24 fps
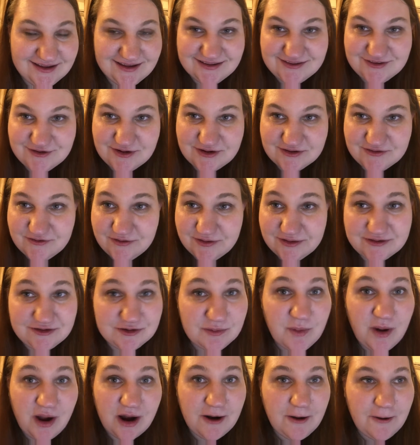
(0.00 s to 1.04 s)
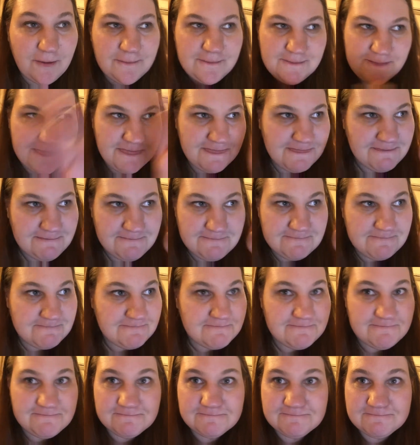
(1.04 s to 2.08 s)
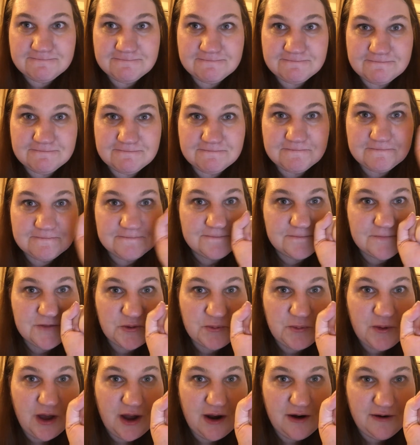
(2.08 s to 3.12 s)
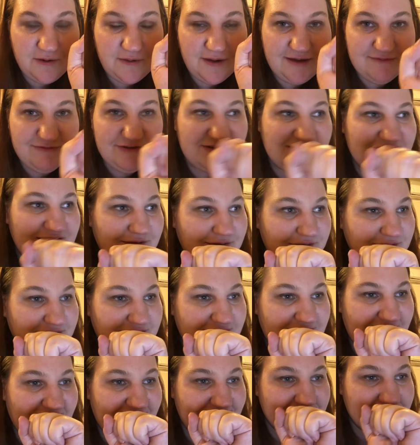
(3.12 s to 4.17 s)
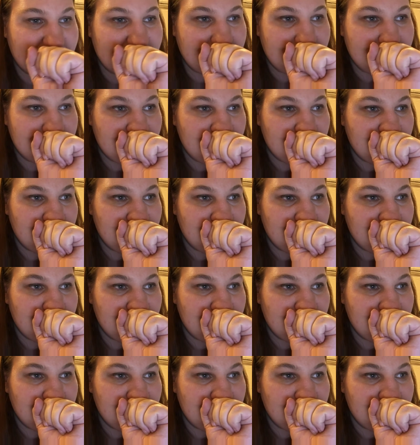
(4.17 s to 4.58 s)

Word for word: Stressful. Tomorrow? Hmm. Tomorrow every single class.